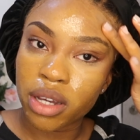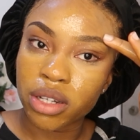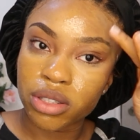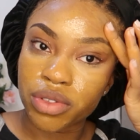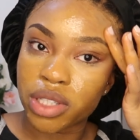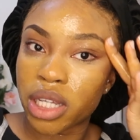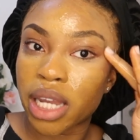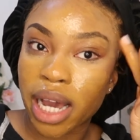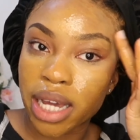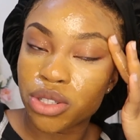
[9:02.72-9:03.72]
Because obviously,
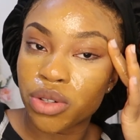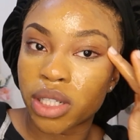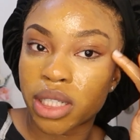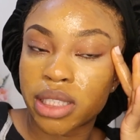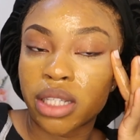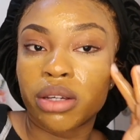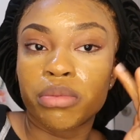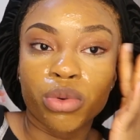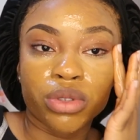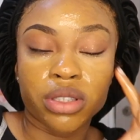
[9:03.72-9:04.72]
like, I do understand the
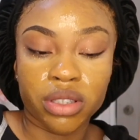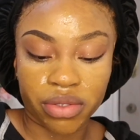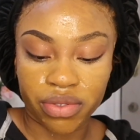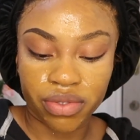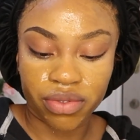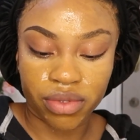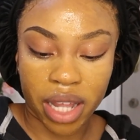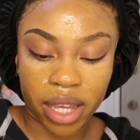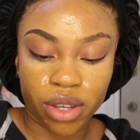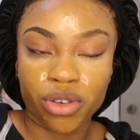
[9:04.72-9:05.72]
importance of,
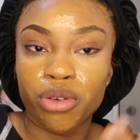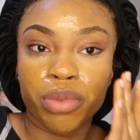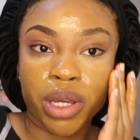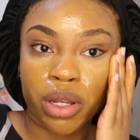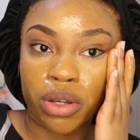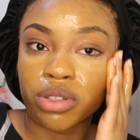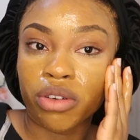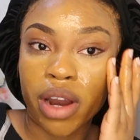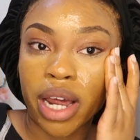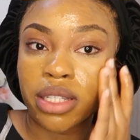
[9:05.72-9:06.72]
like, you know, being close to
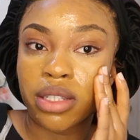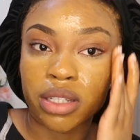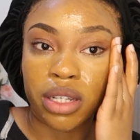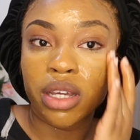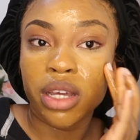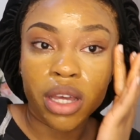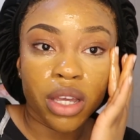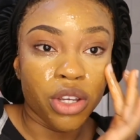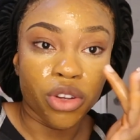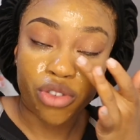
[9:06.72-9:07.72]
Christ and,
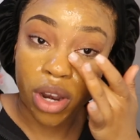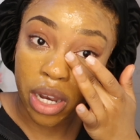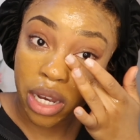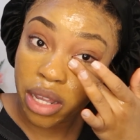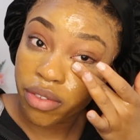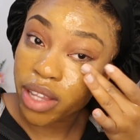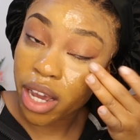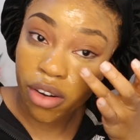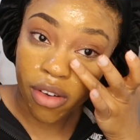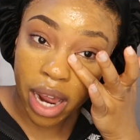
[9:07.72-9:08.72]
you know, trying to live
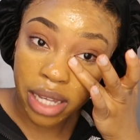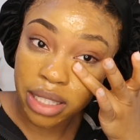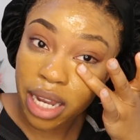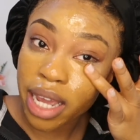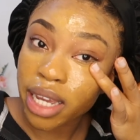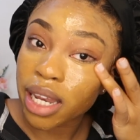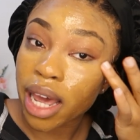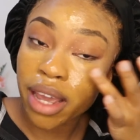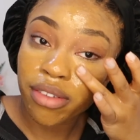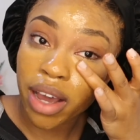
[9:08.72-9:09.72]
that Christ-like
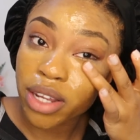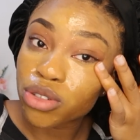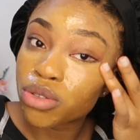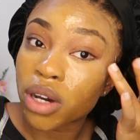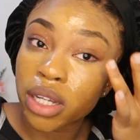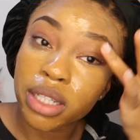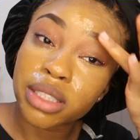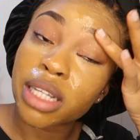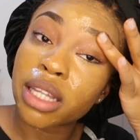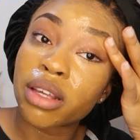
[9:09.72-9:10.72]
life. I do
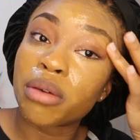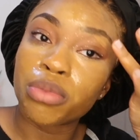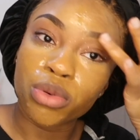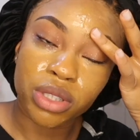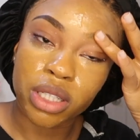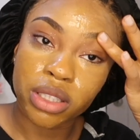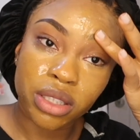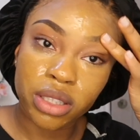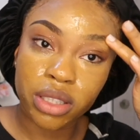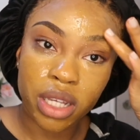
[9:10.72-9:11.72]
understand the
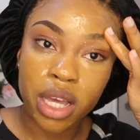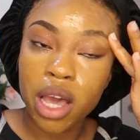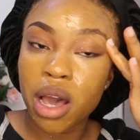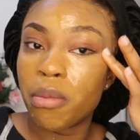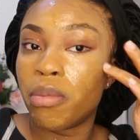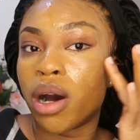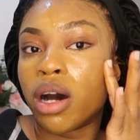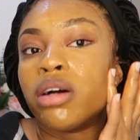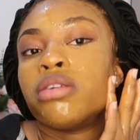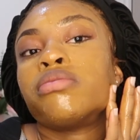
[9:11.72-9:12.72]
importance, but